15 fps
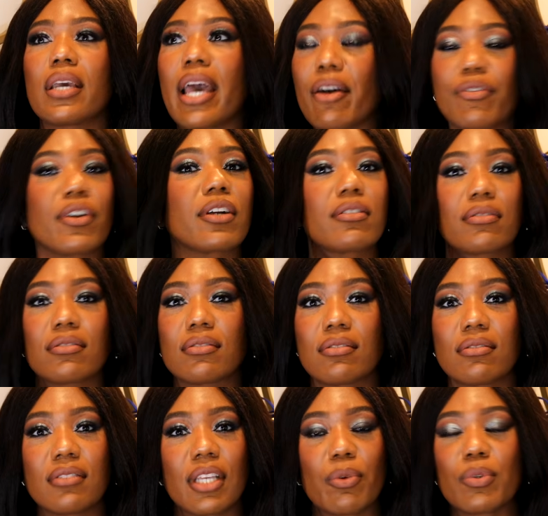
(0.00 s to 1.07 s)
ever.
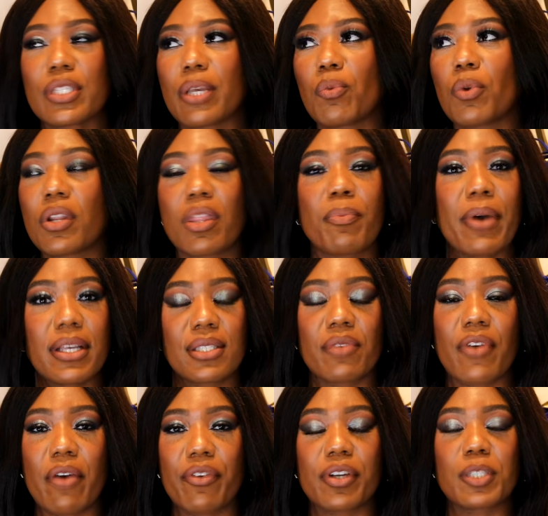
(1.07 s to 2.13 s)
It was one of the best
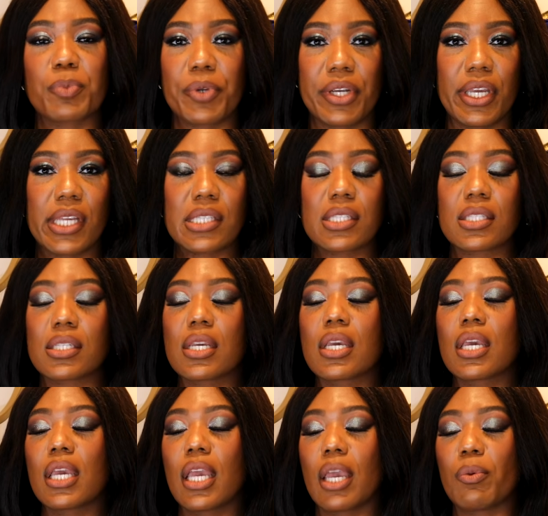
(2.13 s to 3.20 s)
I've ever experienced.
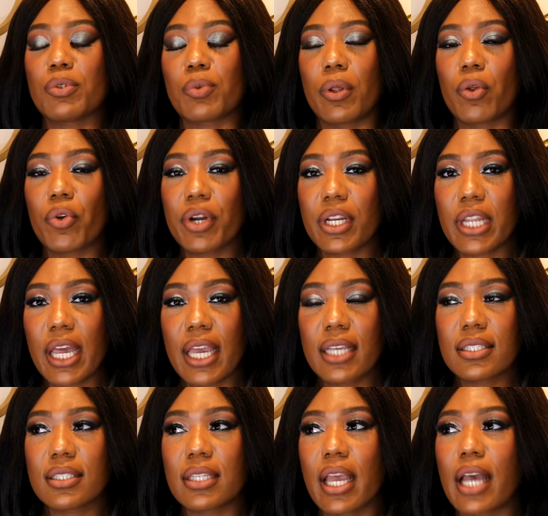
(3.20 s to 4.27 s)
It was well
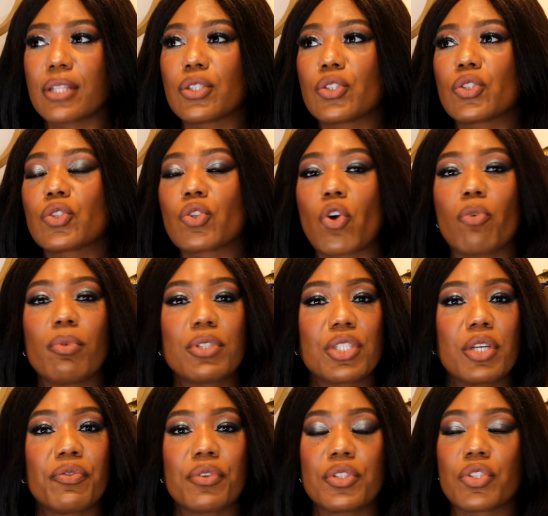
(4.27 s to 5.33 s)
organized. They had so much
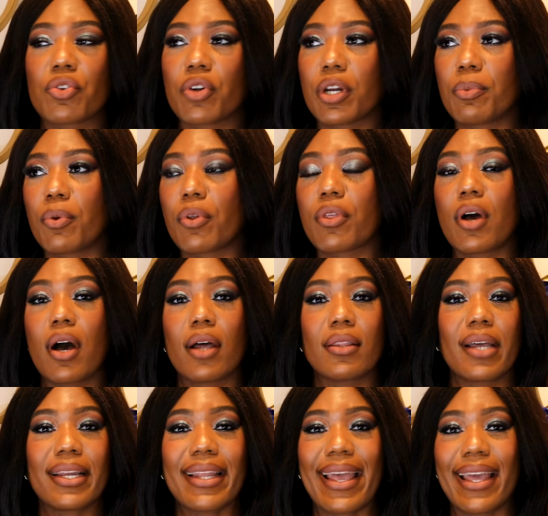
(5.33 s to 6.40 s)
inventory, both
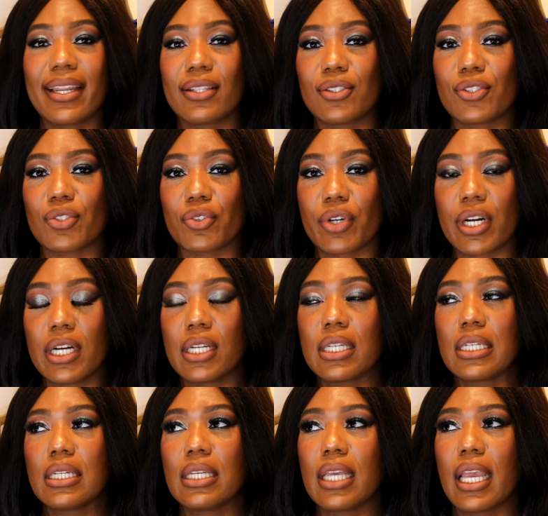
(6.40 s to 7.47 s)
online and in store.
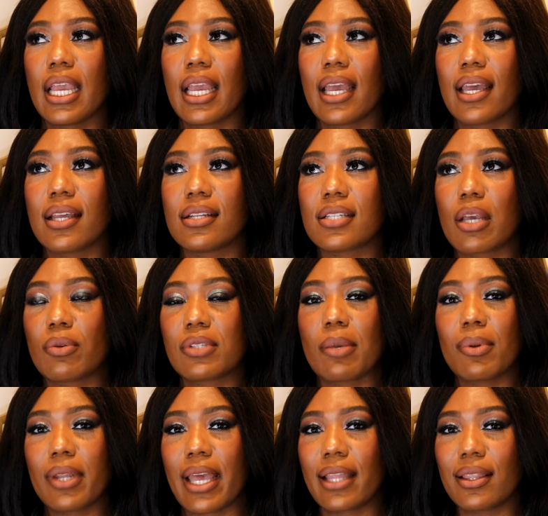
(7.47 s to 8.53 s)
And I was
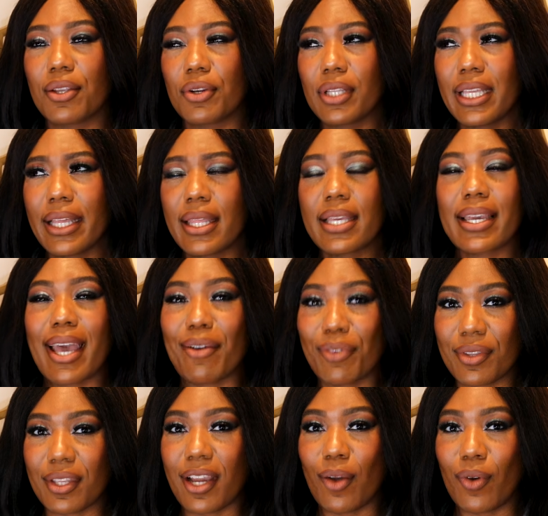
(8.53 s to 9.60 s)
able to get literally, I think,
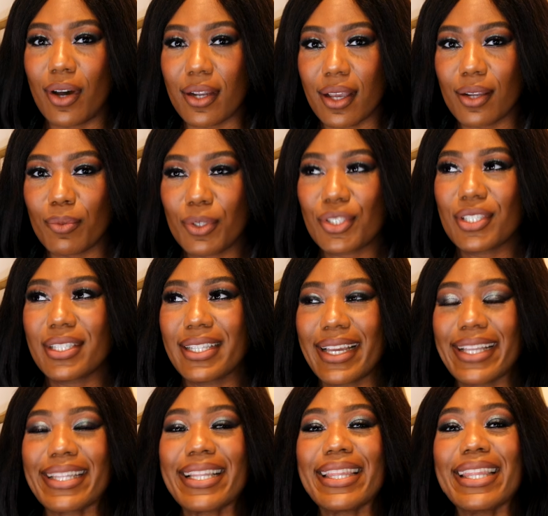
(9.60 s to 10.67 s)
everything I wanted, which
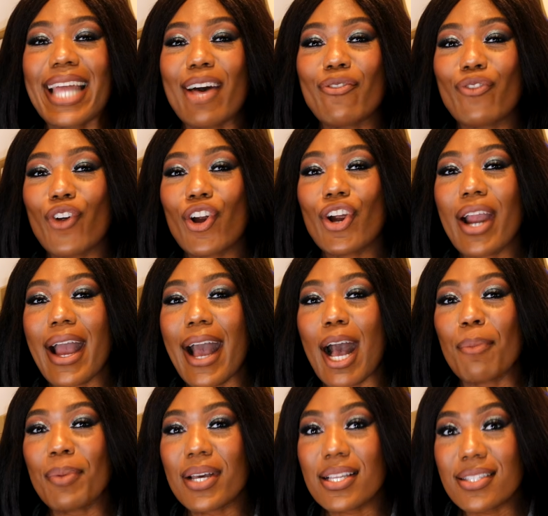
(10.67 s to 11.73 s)
never
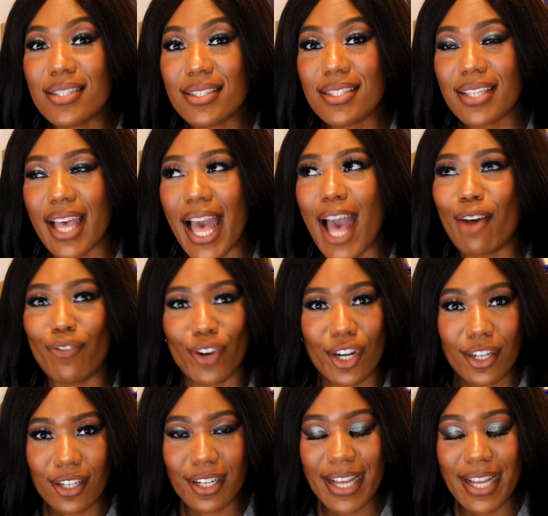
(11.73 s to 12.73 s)
happens, ever.